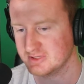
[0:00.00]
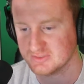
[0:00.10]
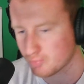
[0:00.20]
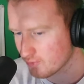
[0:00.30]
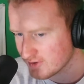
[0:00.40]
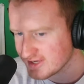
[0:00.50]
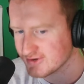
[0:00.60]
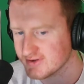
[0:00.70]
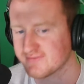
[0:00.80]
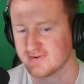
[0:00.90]
is pretty
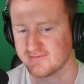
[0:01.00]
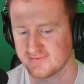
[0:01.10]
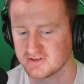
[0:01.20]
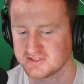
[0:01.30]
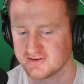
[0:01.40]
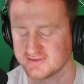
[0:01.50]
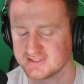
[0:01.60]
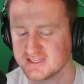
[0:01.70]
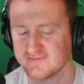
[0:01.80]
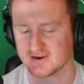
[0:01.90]
good for a first-year
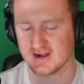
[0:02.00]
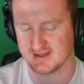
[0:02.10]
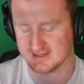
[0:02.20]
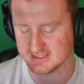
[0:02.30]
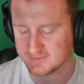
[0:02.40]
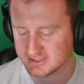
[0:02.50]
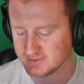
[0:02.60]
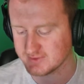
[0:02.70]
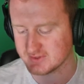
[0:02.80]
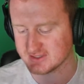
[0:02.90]
receiver,
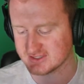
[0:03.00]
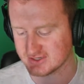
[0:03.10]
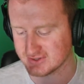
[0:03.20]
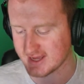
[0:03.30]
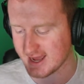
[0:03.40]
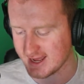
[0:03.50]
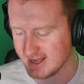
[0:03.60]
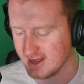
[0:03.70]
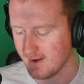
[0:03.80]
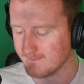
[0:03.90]
especially when you consider that
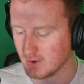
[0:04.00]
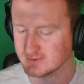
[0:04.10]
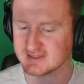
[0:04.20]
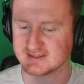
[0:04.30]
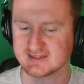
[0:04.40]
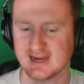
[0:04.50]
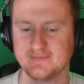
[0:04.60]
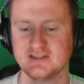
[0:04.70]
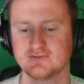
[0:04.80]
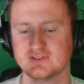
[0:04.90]
most of the
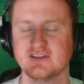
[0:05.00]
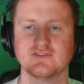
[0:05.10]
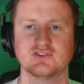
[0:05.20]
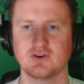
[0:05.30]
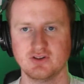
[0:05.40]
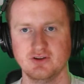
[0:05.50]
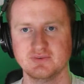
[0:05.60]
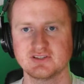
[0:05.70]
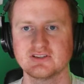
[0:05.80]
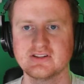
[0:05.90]
time these receivers start a little
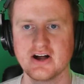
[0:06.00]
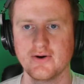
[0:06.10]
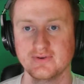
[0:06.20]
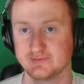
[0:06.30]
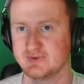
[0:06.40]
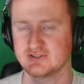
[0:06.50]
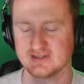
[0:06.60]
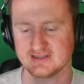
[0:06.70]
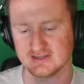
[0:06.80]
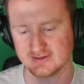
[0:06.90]
bit slow,
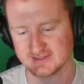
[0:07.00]
especially,